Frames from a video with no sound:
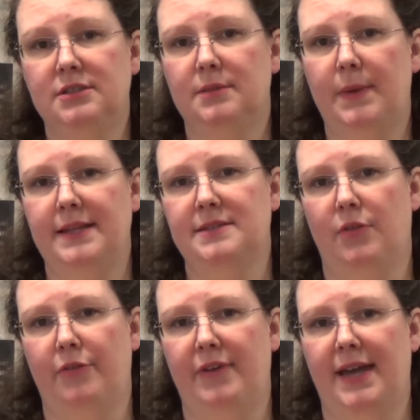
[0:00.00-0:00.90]
depends on
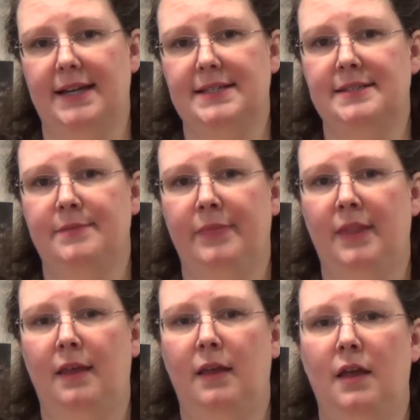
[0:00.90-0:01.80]
the facts.
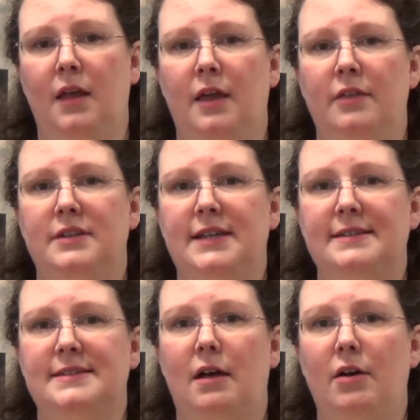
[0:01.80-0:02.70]
The tax
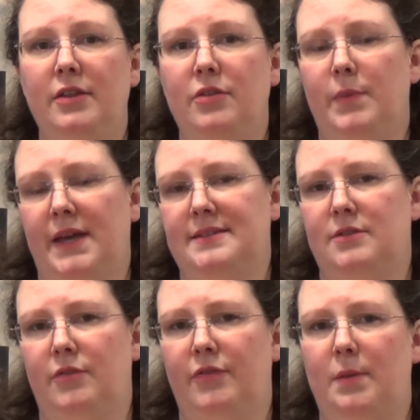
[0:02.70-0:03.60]
is either based
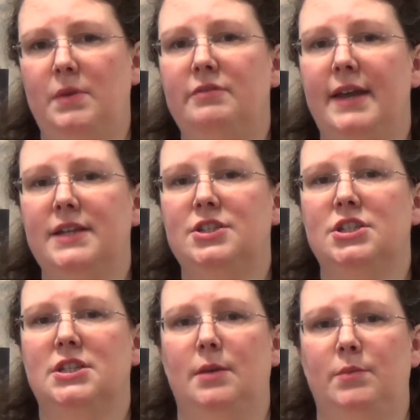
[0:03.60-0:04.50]
on the family
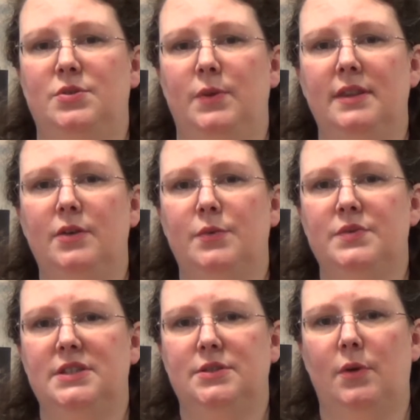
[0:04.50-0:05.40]
relationship between the
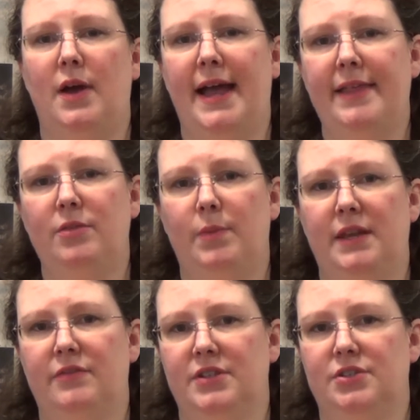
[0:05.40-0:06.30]
constituent and the
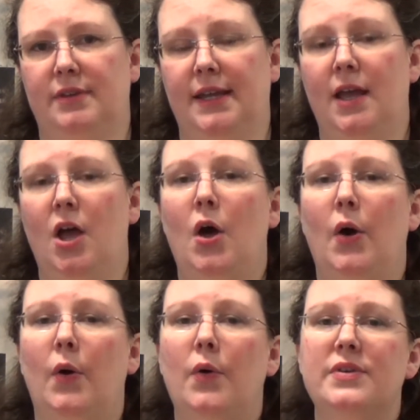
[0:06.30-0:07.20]
beneficiary,
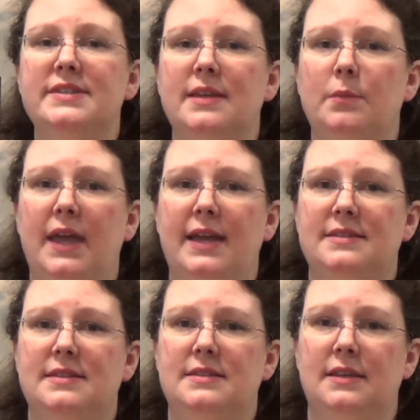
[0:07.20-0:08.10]
or in some
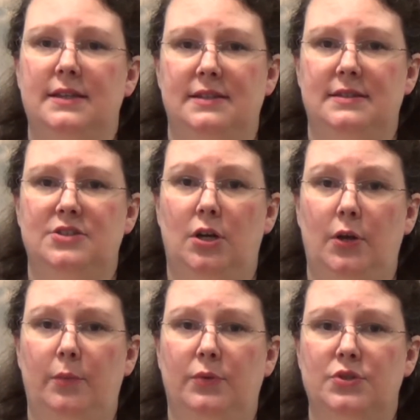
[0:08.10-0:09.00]
cases it is a
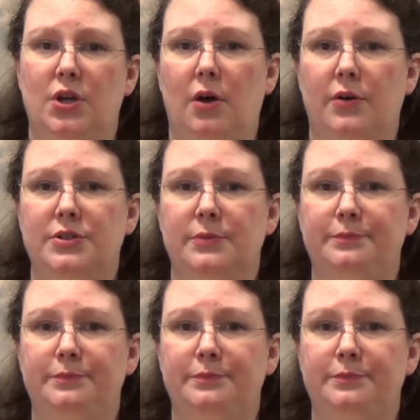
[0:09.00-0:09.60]
global charge.